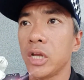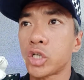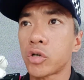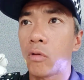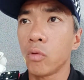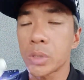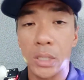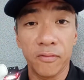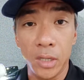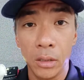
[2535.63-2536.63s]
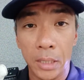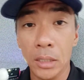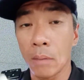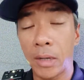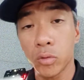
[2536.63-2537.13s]
ensure road safety
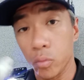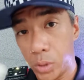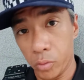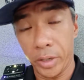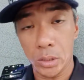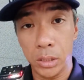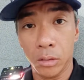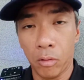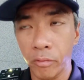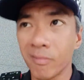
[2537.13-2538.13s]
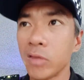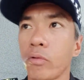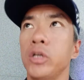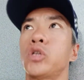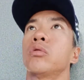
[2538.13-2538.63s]
tantamount to zero accident, or we
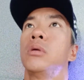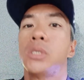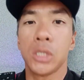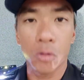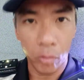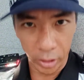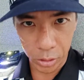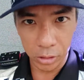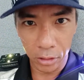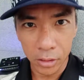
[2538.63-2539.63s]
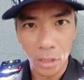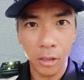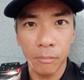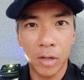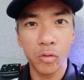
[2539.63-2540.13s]
want to ensure zero accident
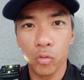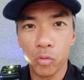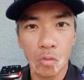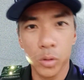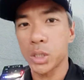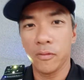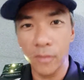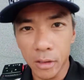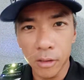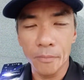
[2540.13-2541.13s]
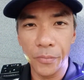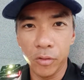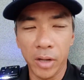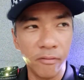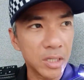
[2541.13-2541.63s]
tantamount to road safety.
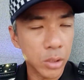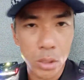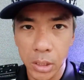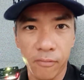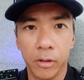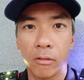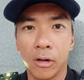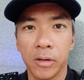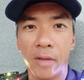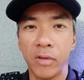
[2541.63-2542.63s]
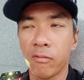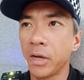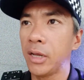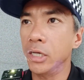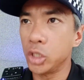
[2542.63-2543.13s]
Everything is safe on the ground.
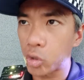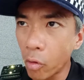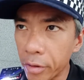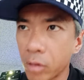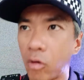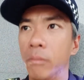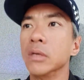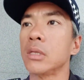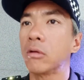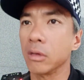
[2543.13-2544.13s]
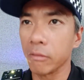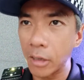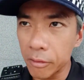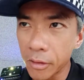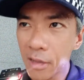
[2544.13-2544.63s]
Everyone enjoy commuting on the
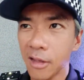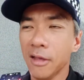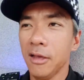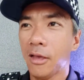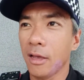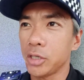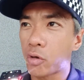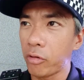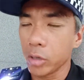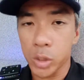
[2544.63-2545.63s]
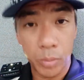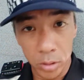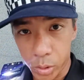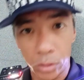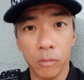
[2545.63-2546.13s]
ground, enjoy your
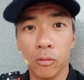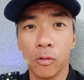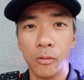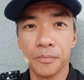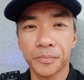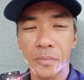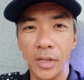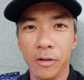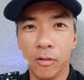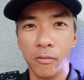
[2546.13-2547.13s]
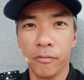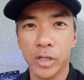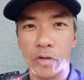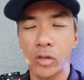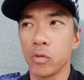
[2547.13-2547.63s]
experience on the road.
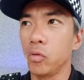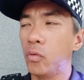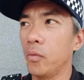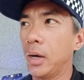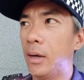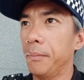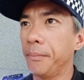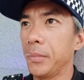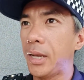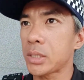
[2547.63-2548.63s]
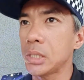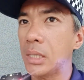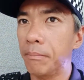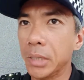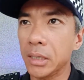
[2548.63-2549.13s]
We try to
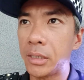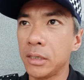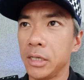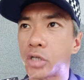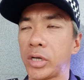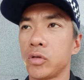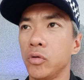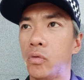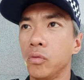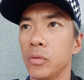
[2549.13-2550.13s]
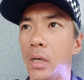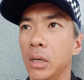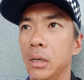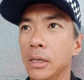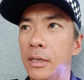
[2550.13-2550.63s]
lessen the burden and try
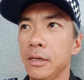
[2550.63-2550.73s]
to